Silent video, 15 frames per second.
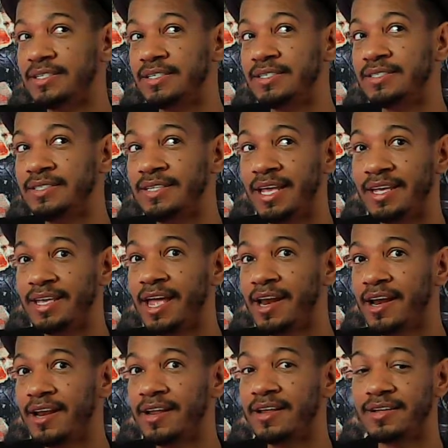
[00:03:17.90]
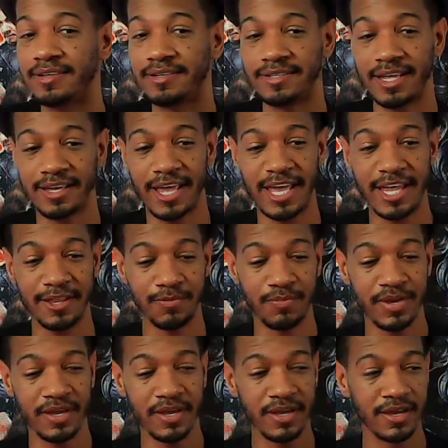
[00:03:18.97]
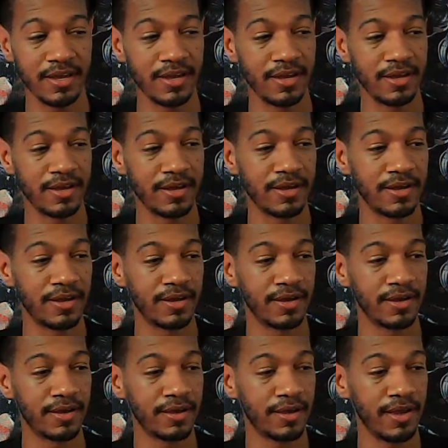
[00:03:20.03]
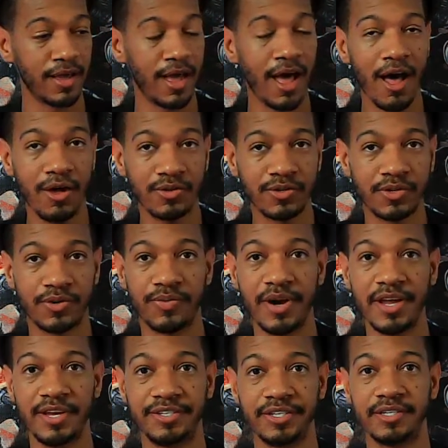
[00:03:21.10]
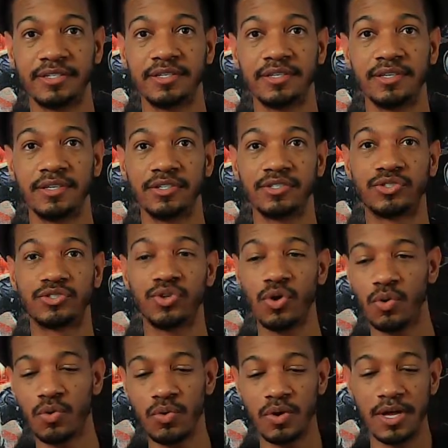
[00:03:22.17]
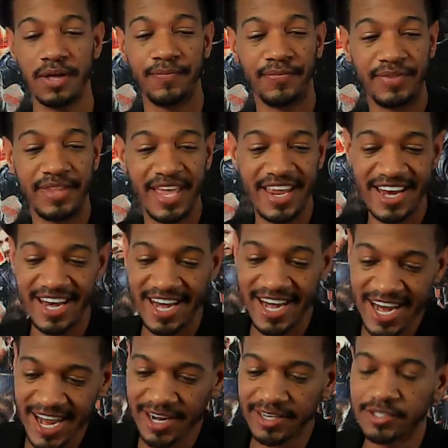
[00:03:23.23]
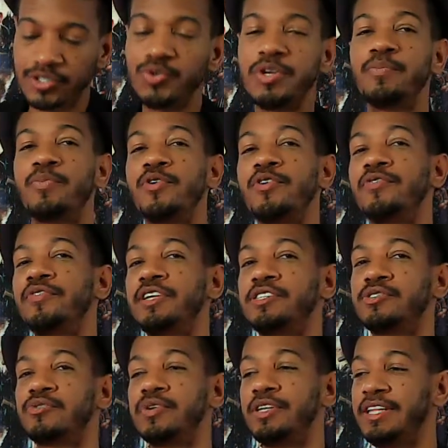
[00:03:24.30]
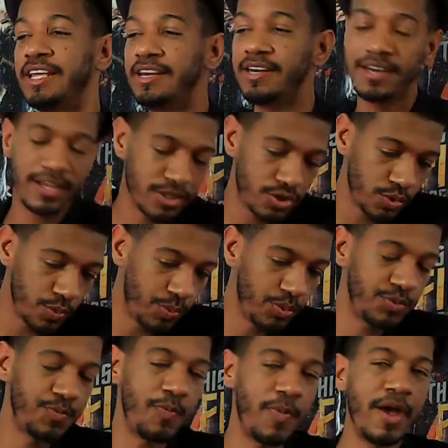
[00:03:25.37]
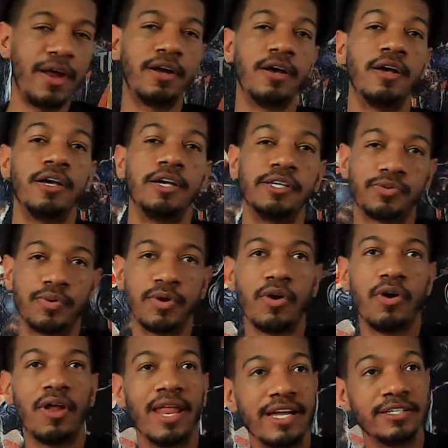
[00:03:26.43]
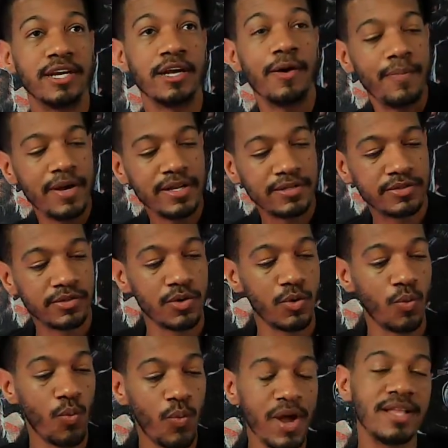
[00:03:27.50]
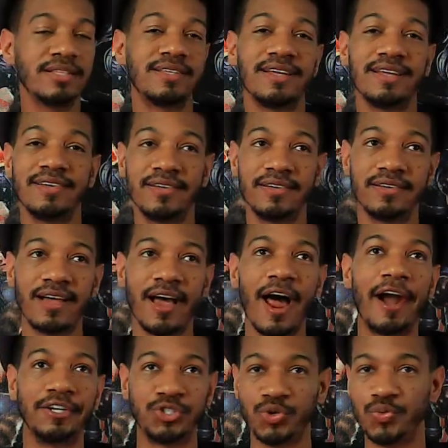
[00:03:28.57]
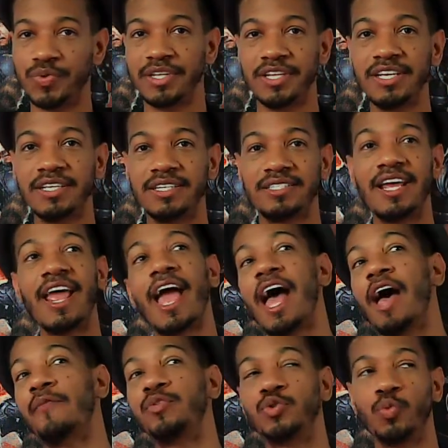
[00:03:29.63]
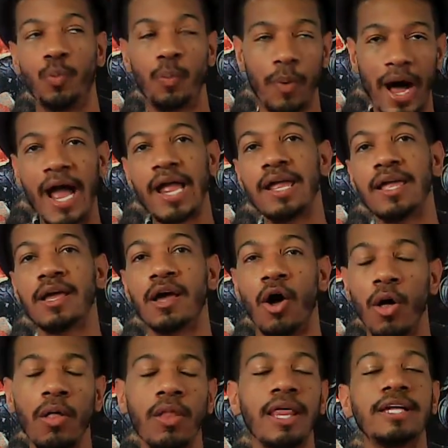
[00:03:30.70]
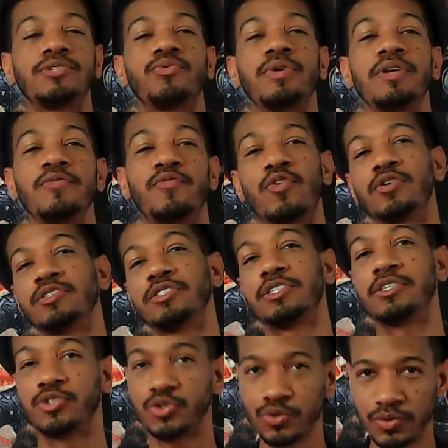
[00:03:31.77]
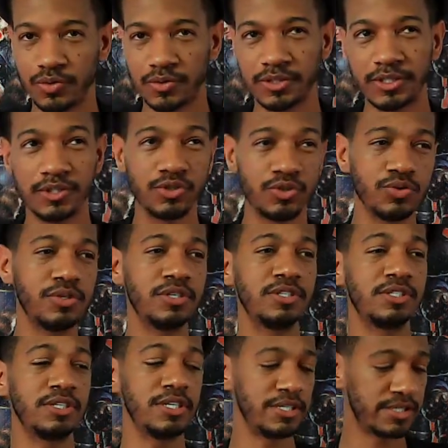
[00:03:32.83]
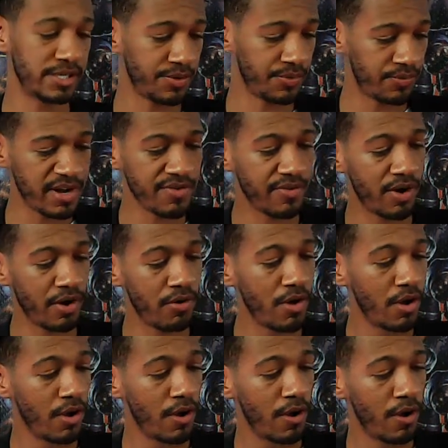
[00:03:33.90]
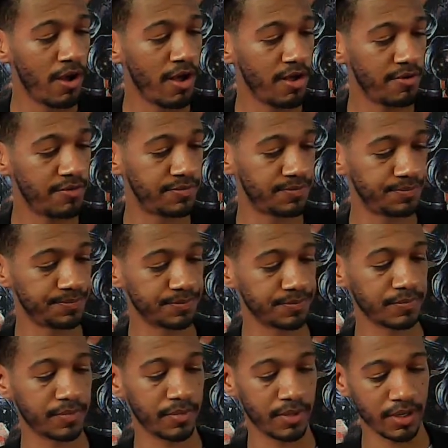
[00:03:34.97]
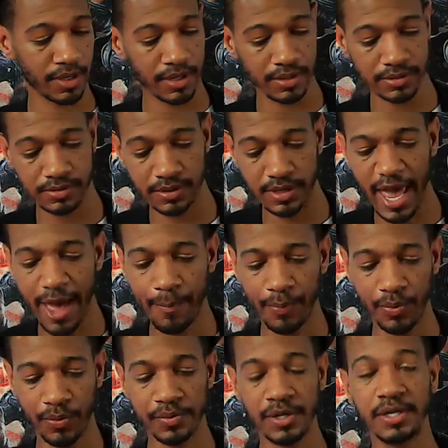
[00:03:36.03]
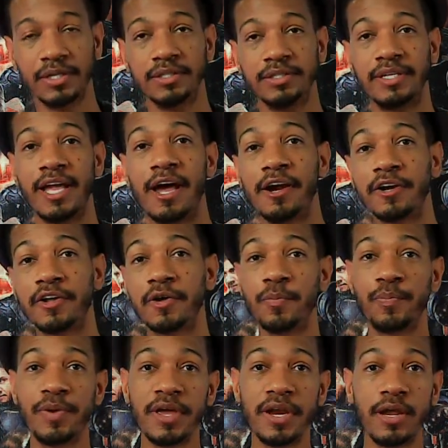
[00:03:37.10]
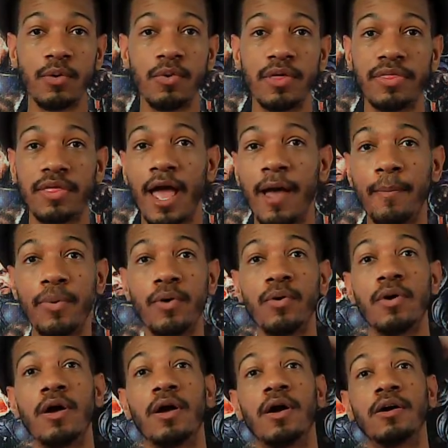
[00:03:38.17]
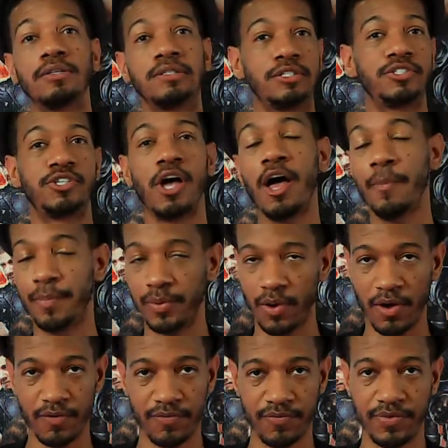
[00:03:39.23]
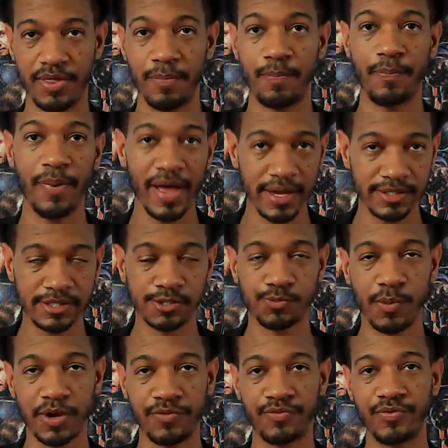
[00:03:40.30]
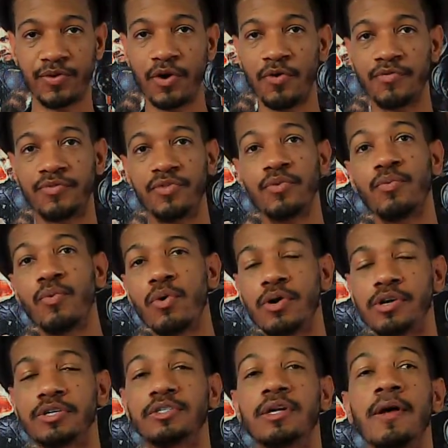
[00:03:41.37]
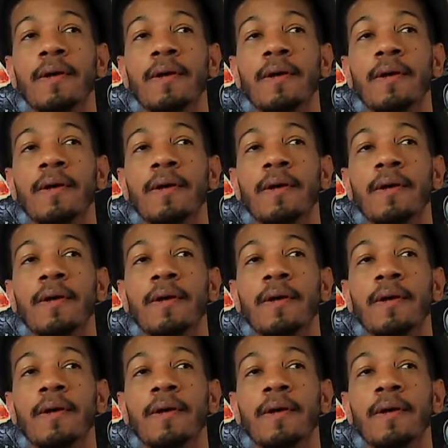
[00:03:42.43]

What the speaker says: they can be outraged. So they need to improve the screen, they need to put better screen OLED, but when they are doing this, they have to buy OLED screen from Samsung. Samsung is a rival of Apple. They are competing with Apple on the top of the best smartphone of the world,